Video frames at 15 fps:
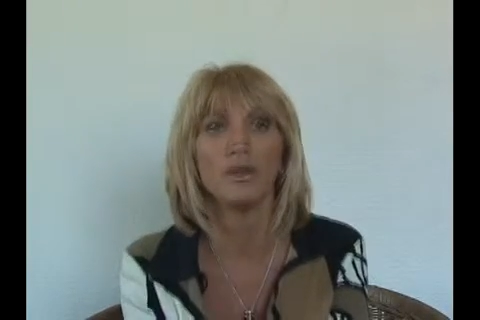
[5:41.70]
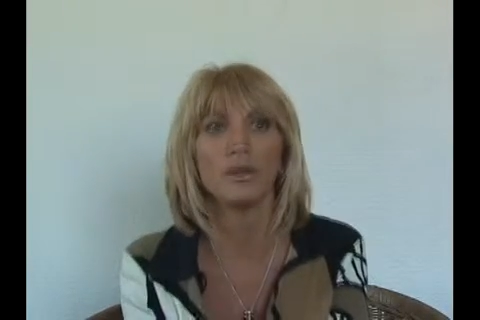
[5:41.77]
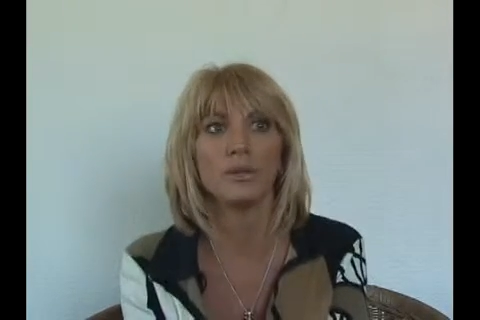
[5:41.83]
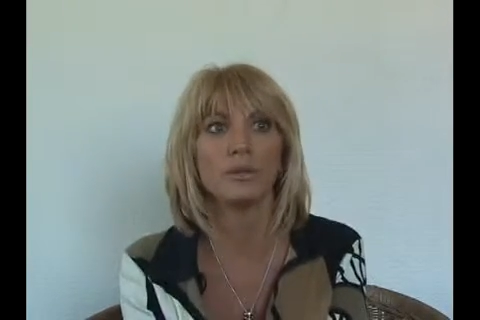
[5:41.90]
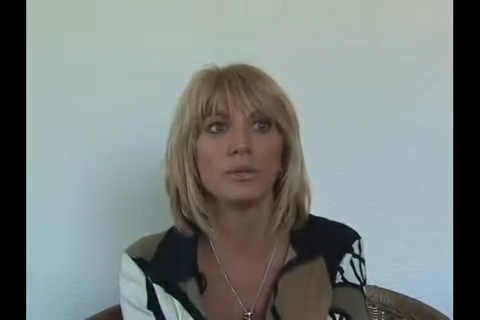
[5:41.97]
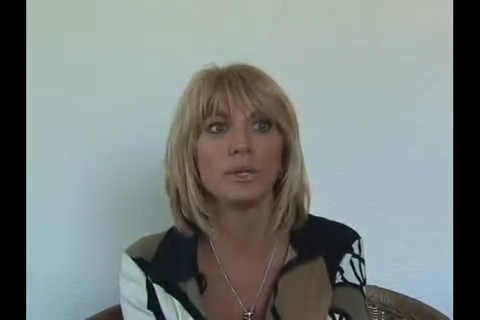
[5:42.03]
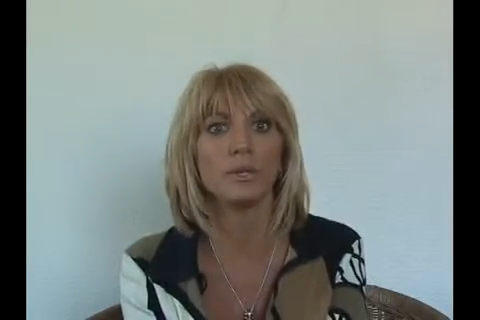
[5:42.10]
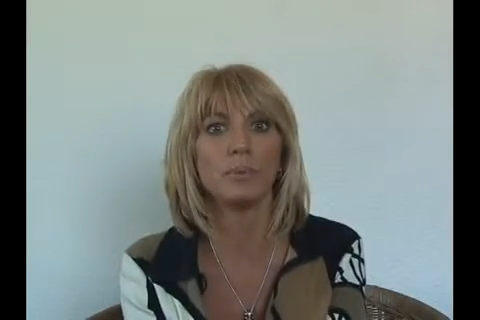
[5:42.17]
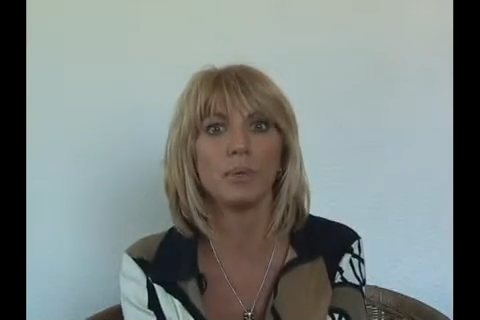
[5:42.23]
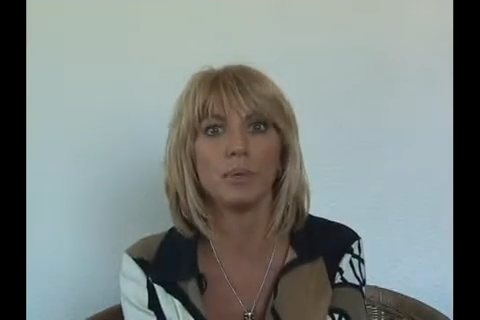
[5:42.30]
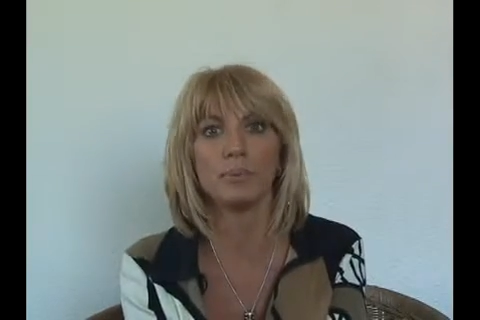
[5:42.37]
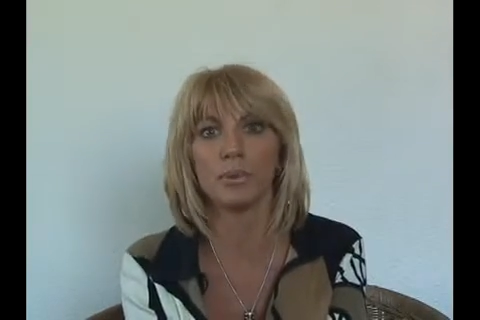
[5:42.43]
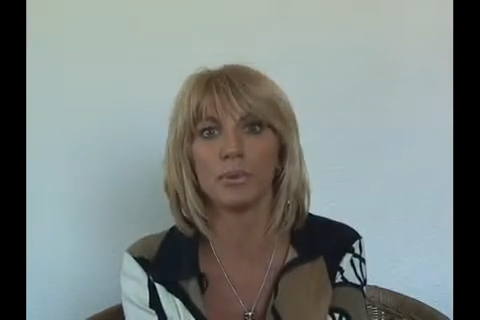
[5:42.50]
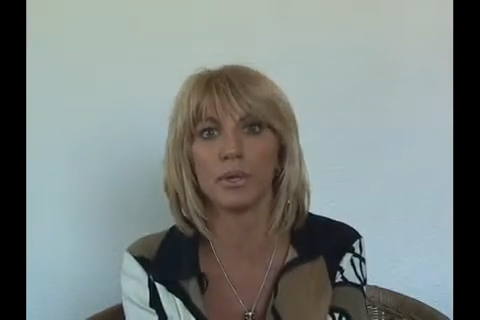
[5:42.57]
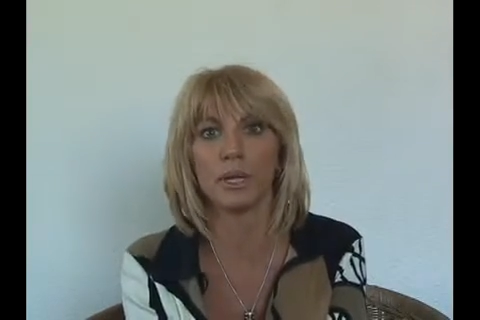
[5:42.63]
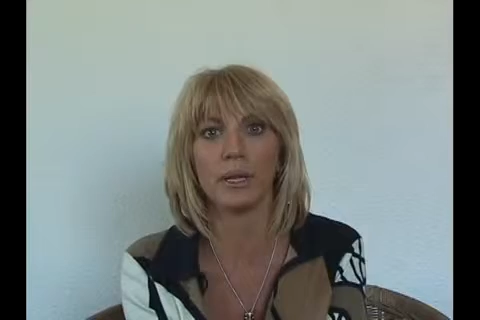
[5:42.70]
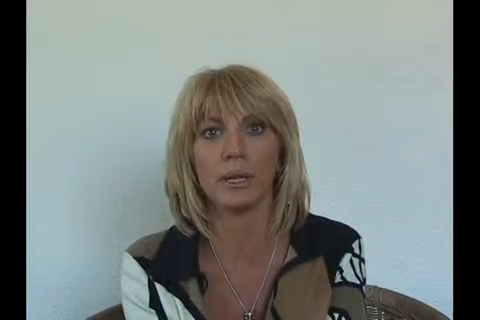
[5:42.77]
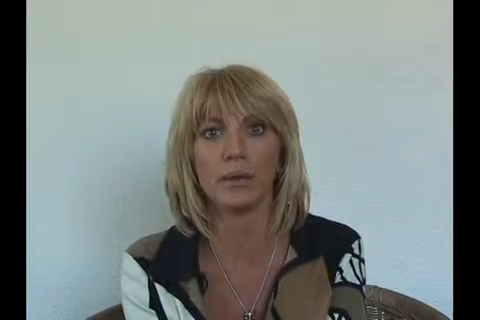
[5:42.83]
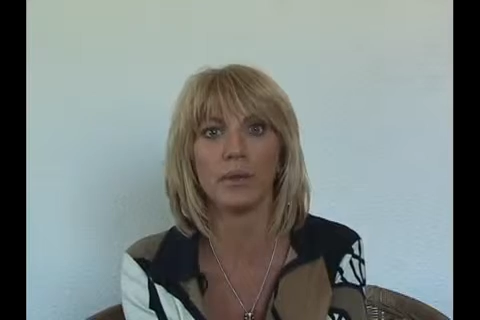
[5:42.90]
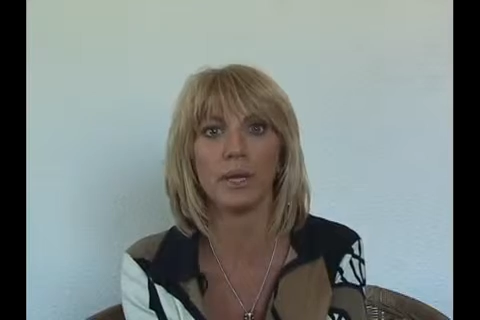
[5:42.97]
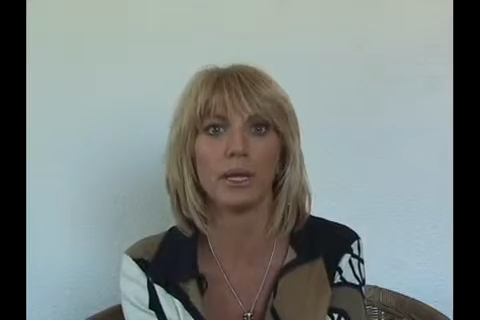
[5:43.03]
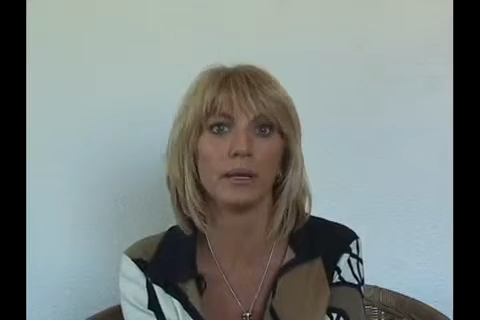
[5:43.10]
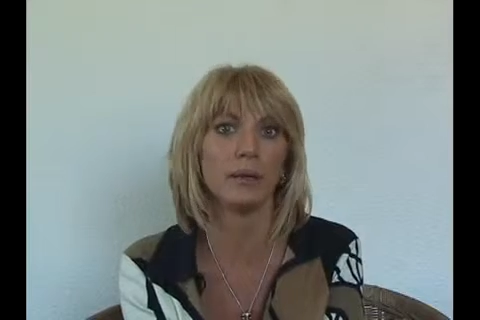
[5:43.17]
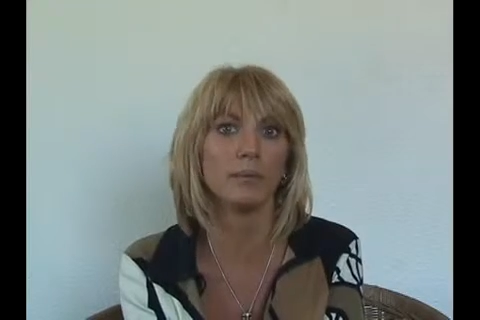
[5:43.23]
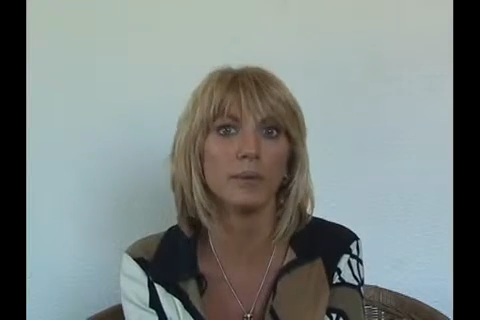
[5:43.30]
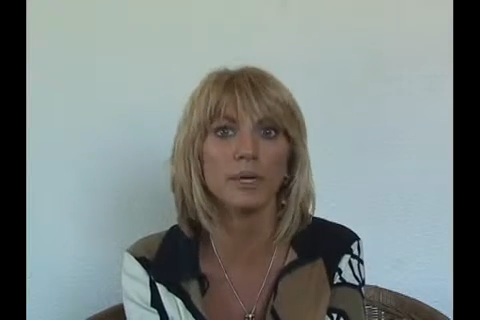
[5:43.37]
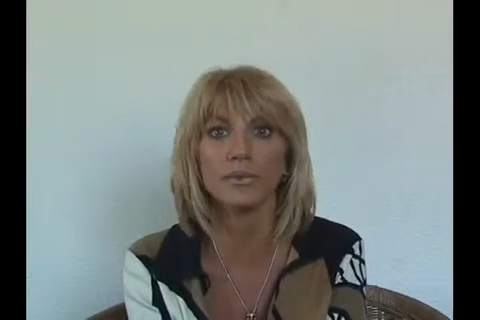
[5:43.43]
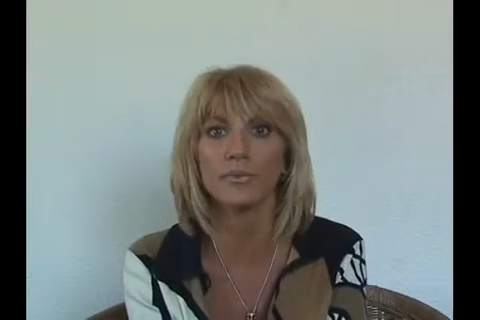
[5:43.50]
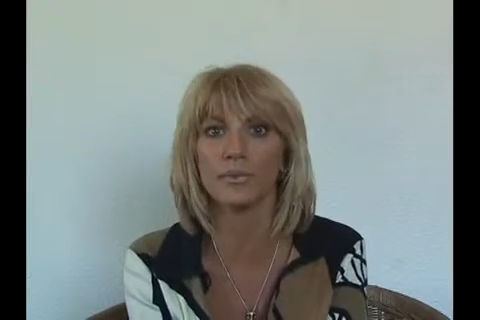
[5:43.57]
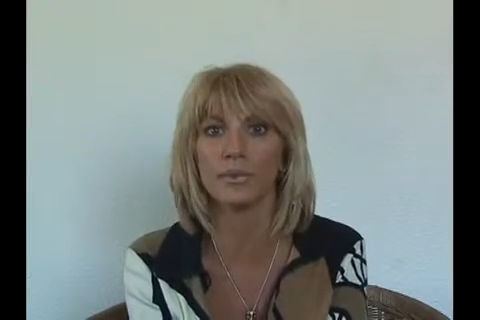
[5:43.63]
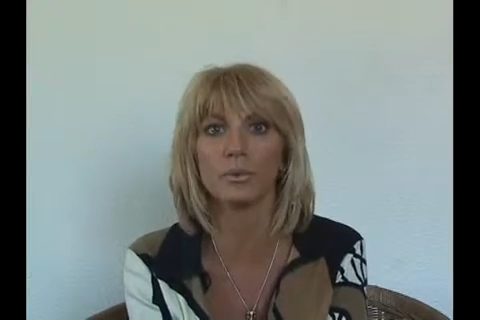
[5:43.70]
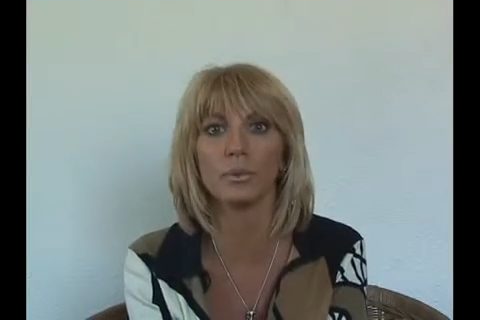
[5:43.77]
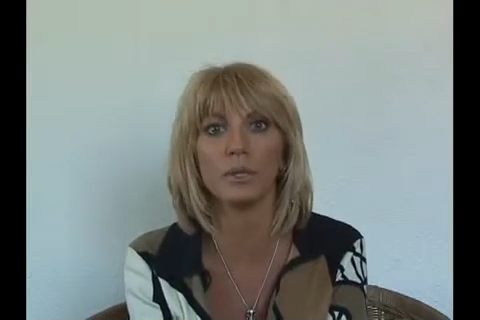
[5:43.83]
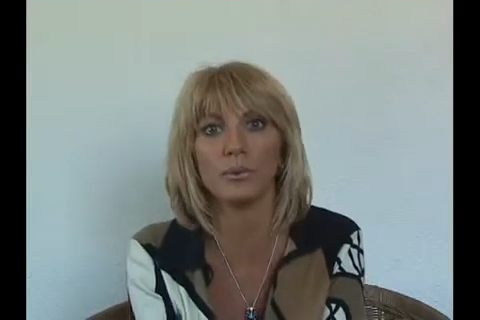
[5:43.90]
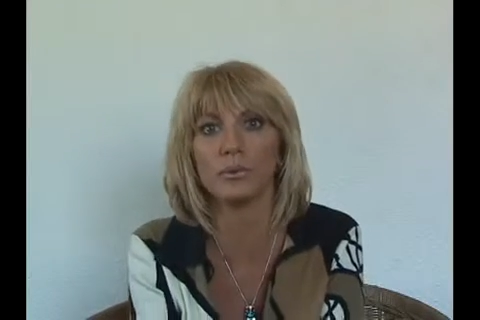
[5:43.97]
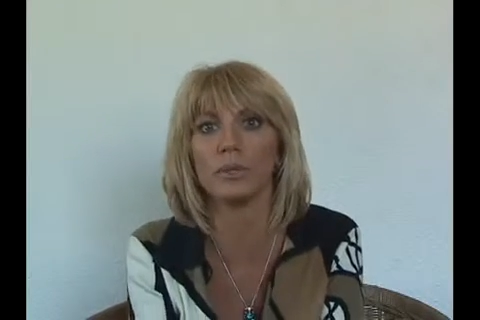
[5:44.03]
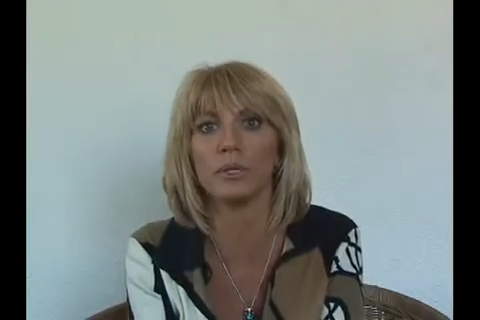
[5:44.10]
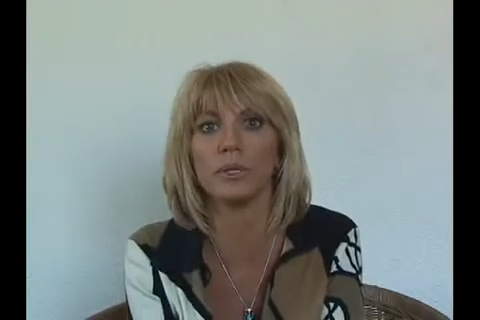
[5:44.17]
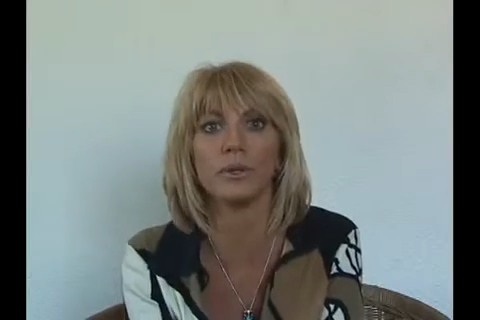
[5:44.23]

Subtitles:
You see people that have had MS for 23